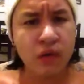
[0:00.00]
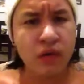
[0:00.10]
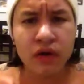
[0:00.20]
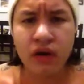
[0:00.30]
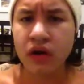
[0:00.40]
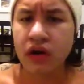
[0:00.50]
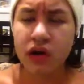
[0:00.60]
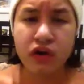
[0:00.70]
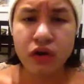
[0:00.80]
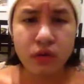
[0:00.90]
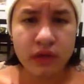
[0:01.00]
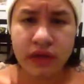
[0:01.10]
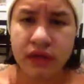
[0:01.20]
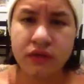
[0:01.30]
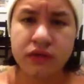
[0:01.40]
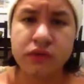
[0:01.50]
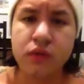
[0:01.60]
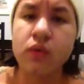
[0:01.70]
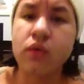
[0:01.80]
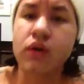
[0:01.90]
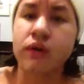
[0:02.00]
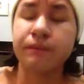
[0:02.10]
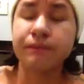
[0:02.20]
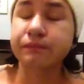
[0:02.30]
or no layers or